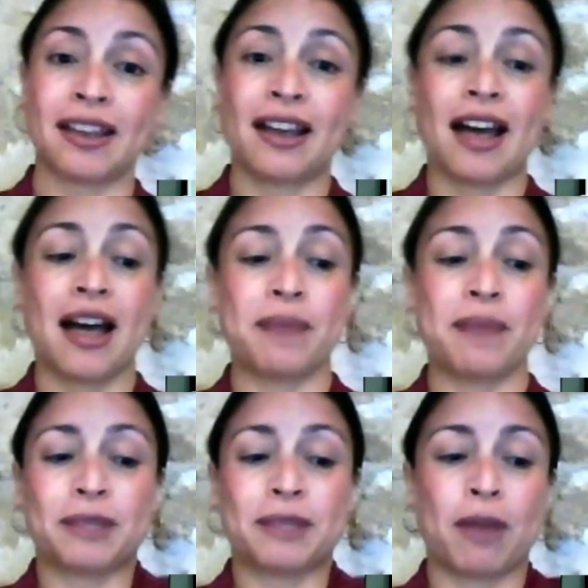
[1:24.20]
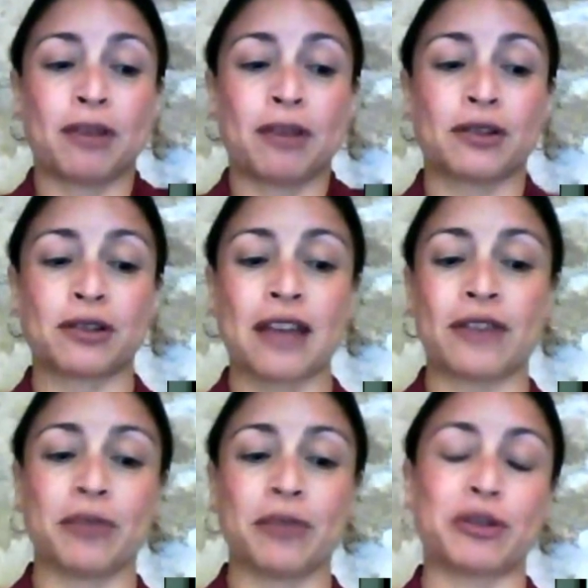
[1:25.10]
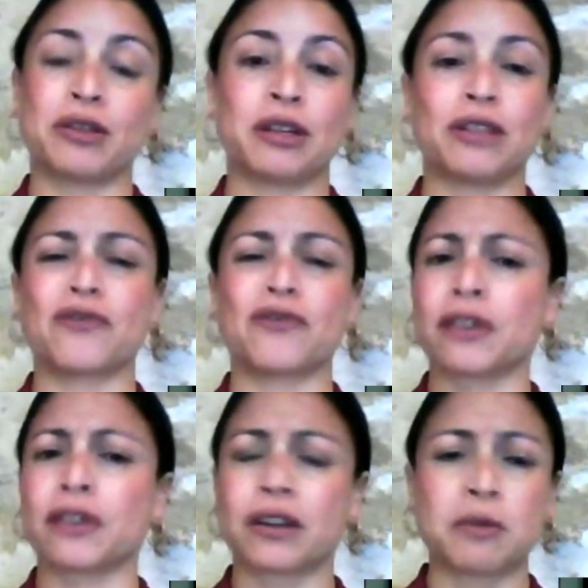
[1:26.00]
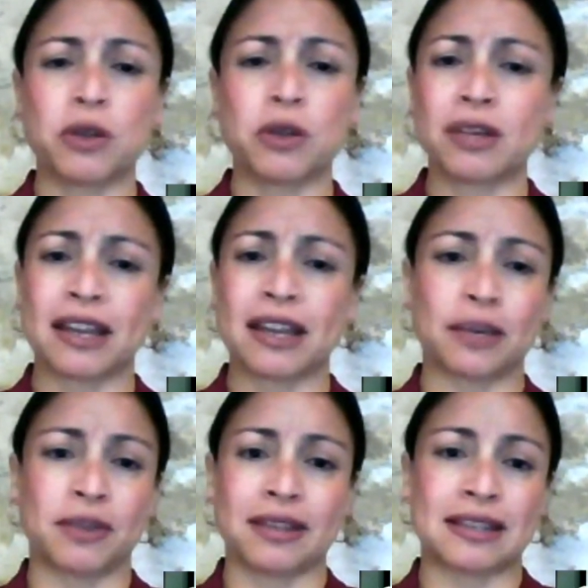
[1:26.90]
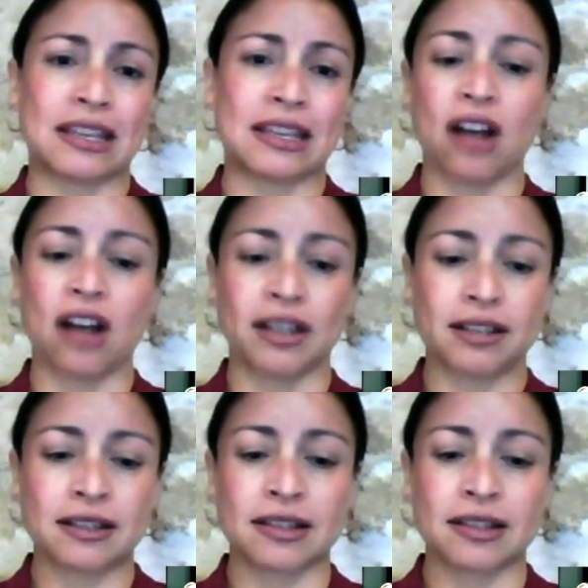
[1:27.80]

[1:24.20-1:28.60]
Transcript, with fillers: Um, the sponsors have the opportunity to further communicate with this key audience